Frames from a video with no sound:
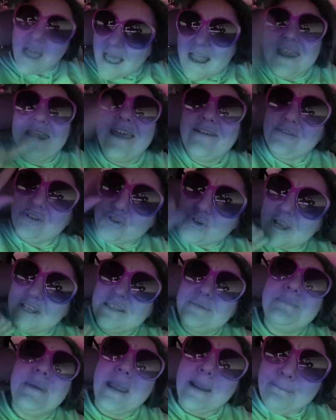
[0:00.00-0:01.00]
Never trust
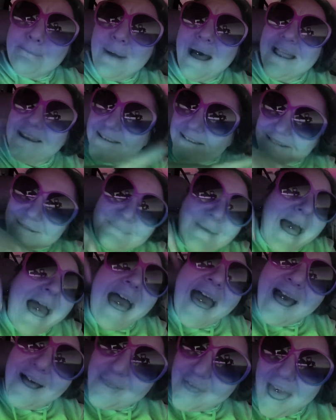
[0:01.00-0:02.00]
a big button
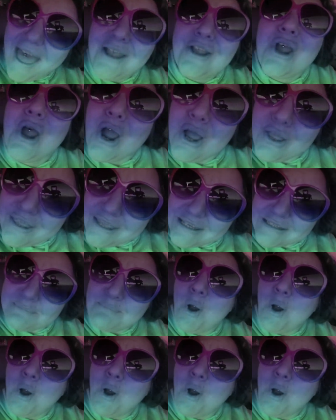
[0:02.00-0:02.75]
smile. That girl is.